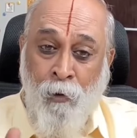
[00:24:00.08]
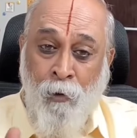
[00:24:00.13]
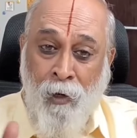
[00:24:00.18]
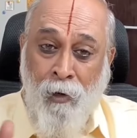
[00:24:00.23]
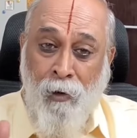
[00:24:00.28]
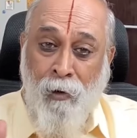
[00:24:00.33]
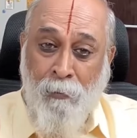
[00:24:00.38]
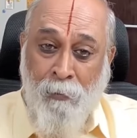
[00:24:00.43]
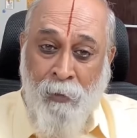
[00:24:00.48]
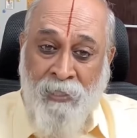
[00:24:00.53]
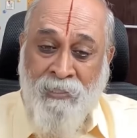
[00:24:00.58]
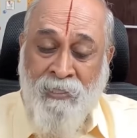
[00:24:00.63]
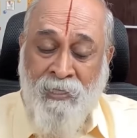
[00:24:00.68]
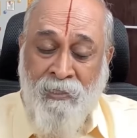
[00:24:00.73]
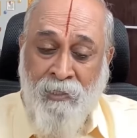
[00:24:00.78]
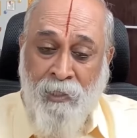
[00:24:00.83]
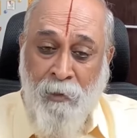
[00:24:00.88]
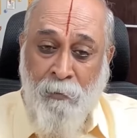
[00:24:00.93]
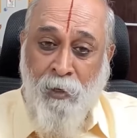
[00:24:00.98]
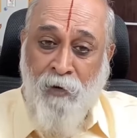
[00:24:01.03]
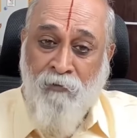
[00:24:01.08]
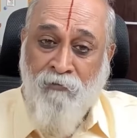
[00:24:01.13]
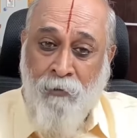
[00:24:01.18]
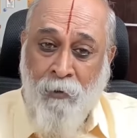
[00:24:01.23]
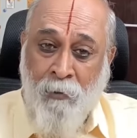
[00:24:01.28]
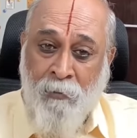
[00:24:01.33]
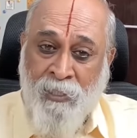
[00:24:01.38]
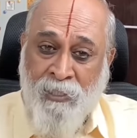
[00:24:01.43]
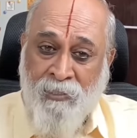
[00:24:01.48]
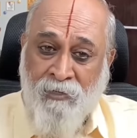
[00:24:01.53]
overall present the
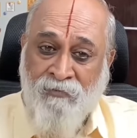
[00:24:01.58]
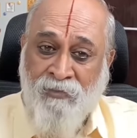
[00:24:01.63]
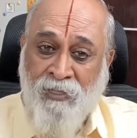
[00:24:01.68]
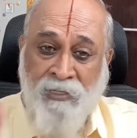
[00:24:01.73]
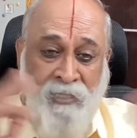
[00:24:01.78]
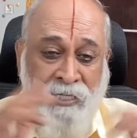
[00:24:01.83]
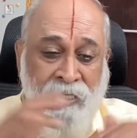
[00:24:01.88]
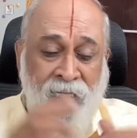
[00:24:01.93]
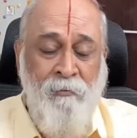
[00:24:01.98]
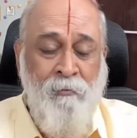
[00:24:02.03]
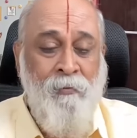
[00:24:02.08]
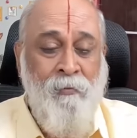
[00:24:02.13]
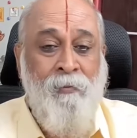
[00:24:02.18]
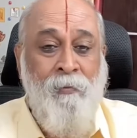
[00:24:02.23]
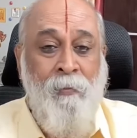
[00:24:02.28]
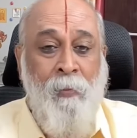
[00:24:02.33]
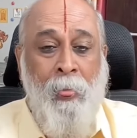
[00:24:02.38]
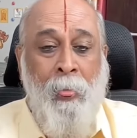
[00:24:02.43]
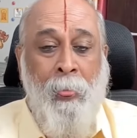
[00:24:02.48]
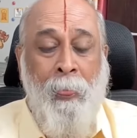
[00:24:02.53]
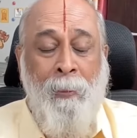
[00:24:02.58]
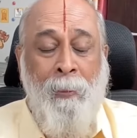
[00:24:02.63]
performance of the team.